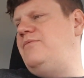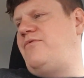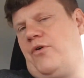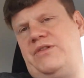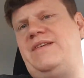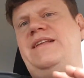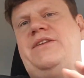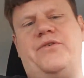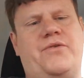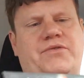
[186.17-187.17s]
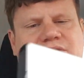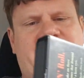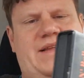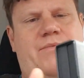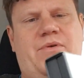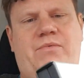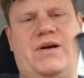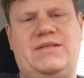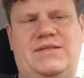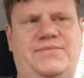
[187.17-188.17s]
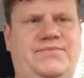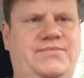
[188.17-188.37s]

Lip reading: €14 that one was.